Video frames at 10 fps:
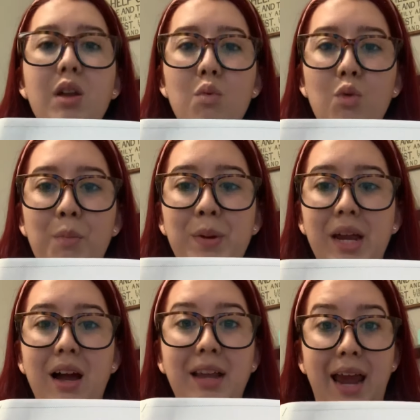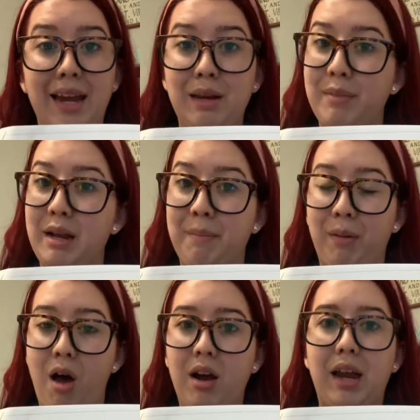will be an 80-minute
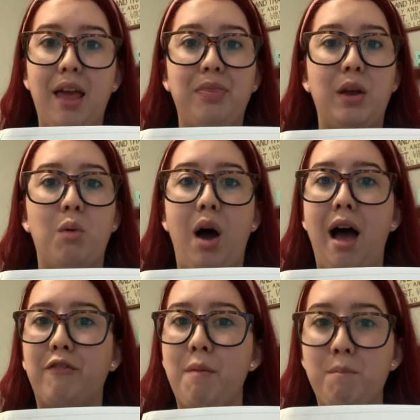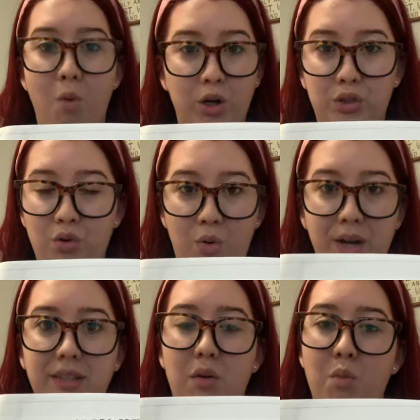block, and they will have more
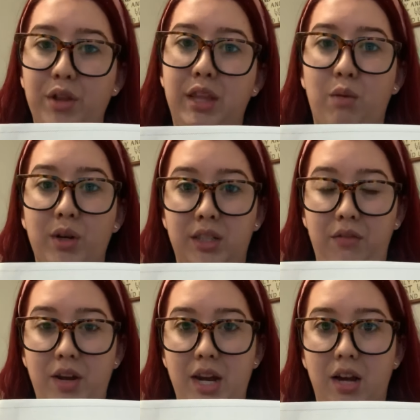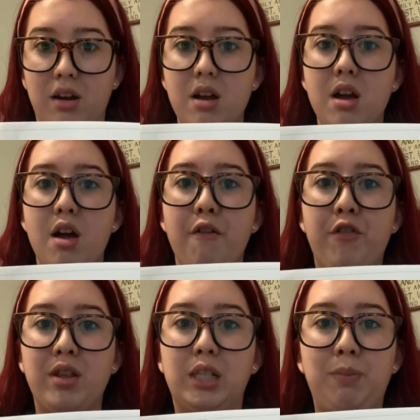stories than what they're receiving here.
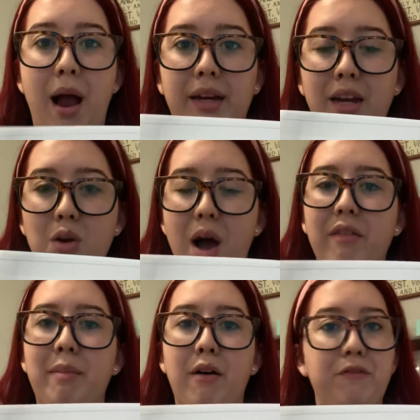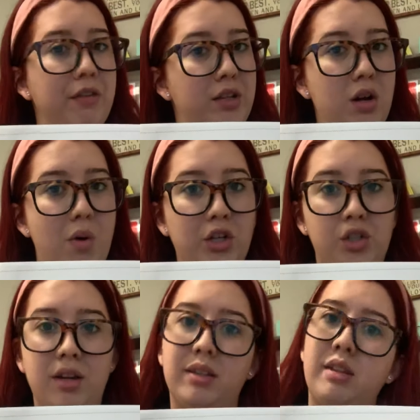For this packet, you have about 15
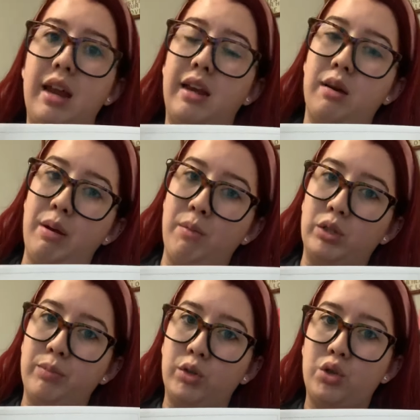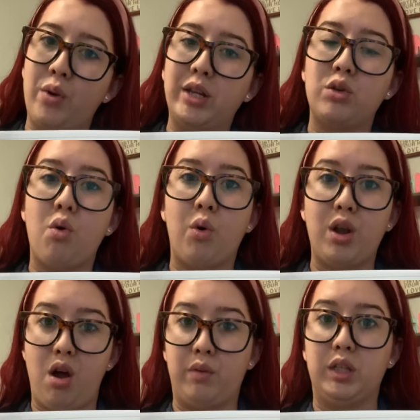questions. It could be multiple choice or
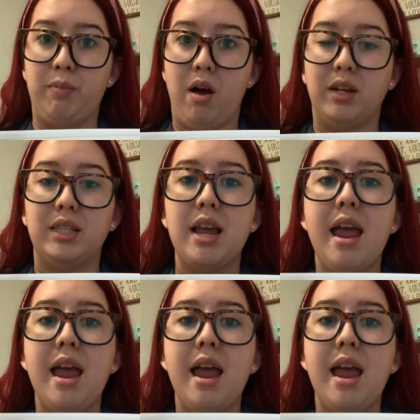long response.